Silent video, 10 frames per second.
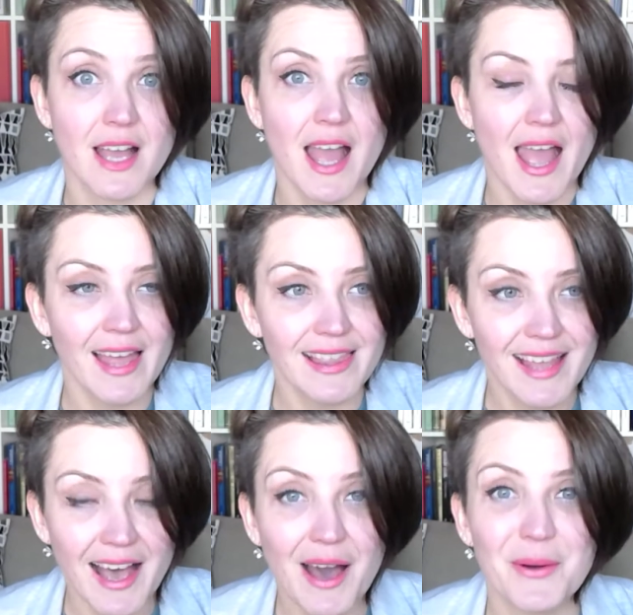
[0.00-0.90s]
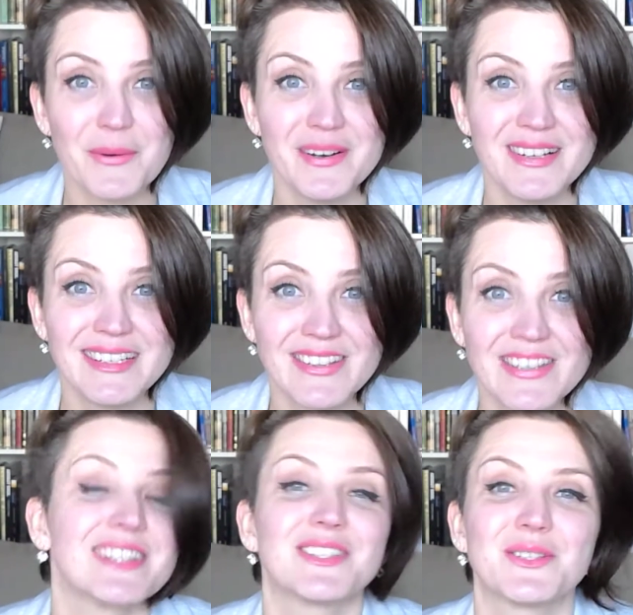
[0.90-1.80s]
Allow
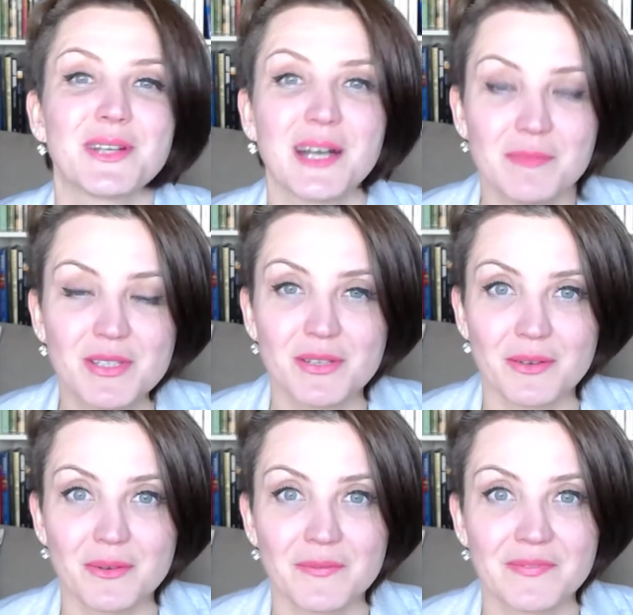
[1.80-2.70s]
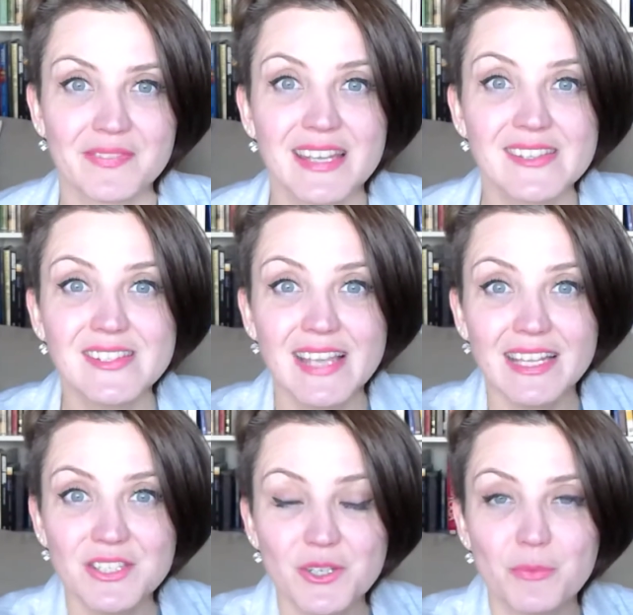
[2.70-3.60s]
things to come to you.
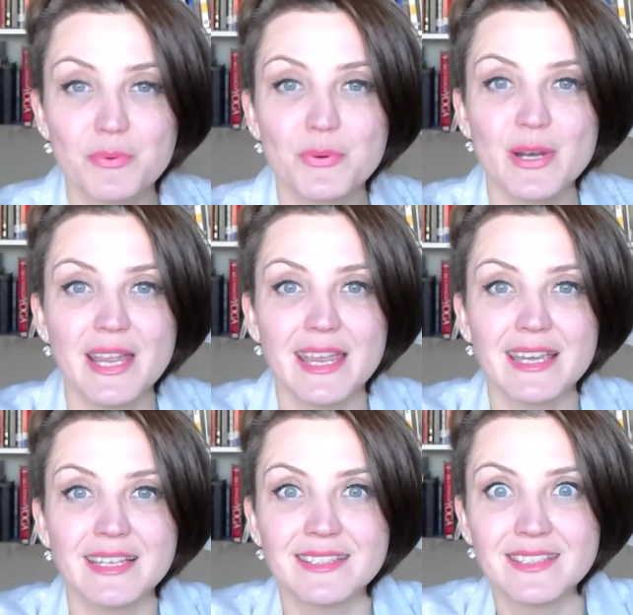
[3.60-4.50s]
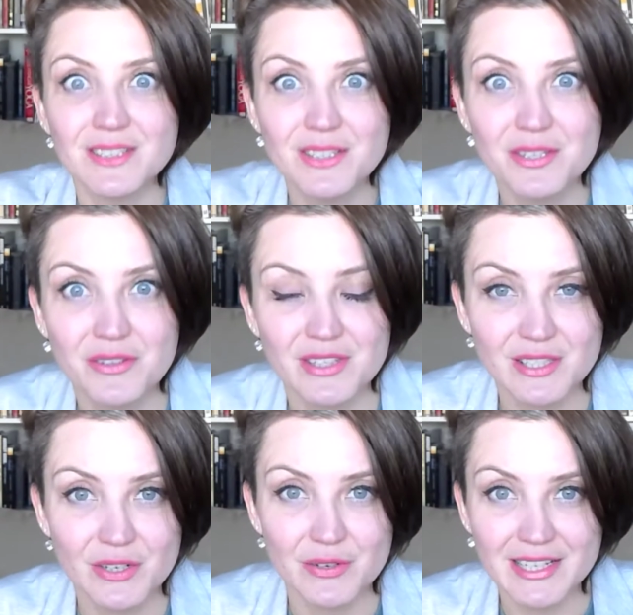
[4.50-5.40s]
Set your brain to this
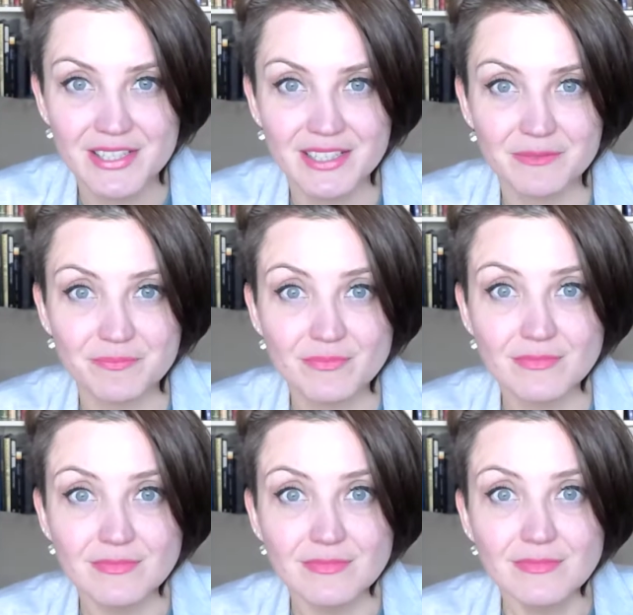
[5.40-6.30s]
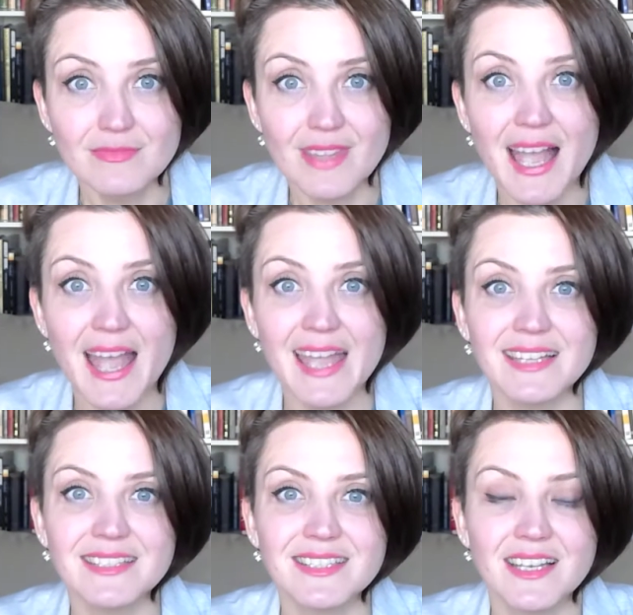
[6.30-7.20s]
direction.
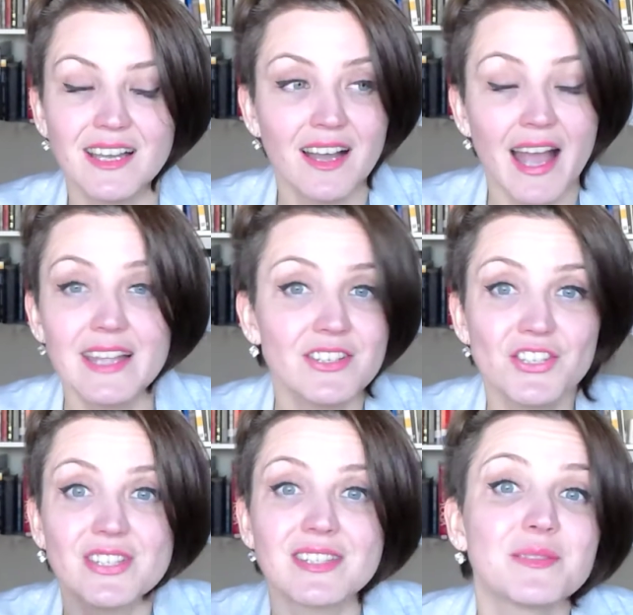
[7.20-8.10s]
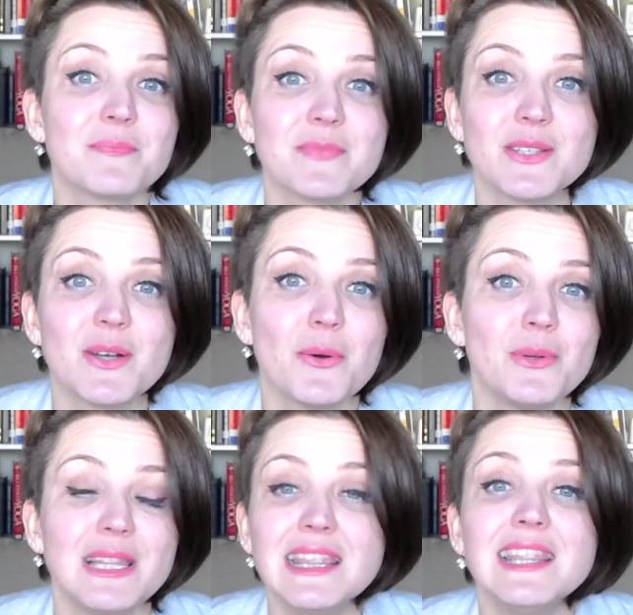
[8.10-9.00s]
And just,
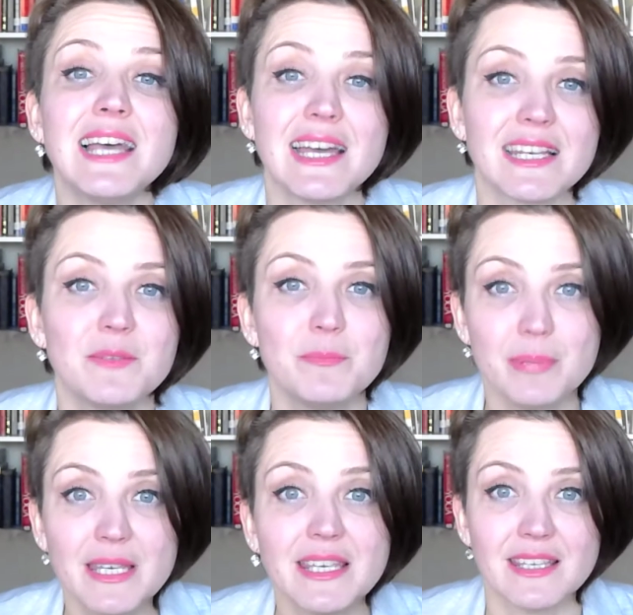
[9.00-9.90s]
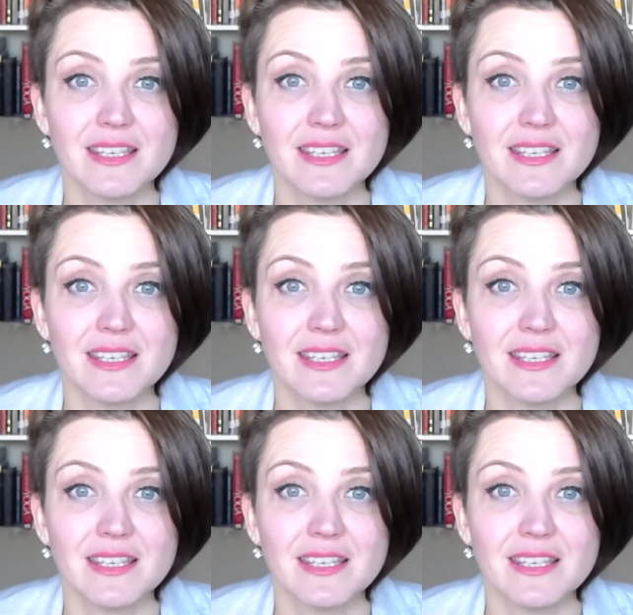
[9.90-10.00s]
let it be.